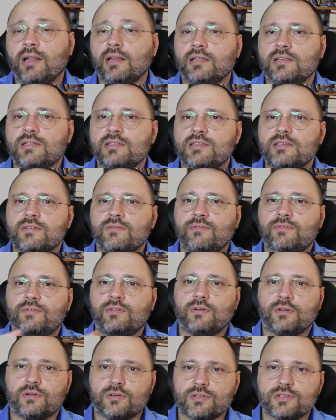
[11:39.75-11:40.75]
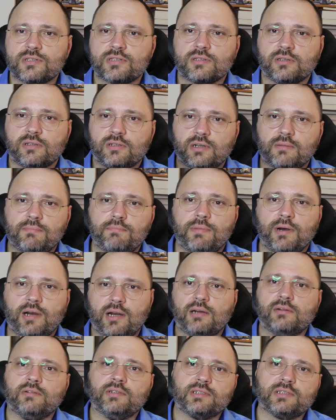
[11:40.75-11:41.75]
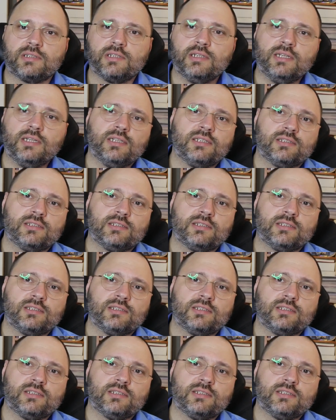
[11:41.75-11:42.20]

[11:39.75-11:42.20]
balance force or a power